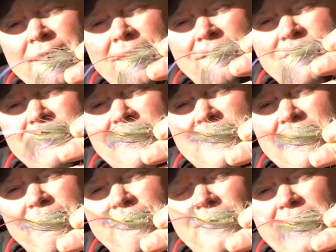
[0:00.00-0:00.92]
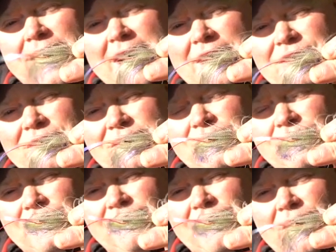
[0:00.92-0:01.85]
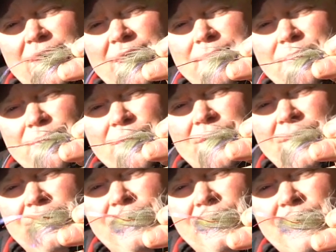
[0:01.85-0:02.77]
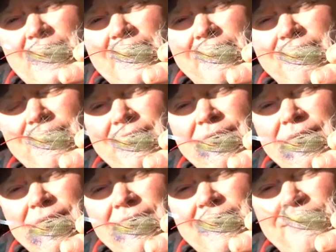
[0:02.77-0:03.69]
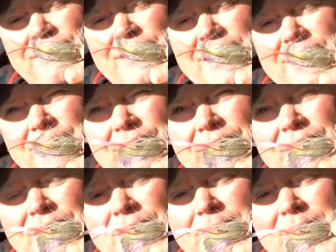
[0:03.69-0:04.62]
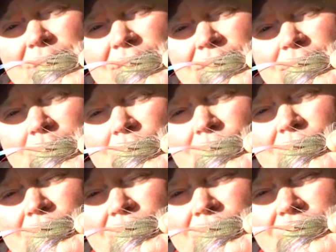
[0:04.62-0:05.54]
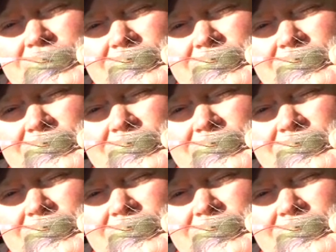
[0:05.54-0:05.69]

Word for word: they'll see that flash and so it's very important to have a fly with a little bit of pearl or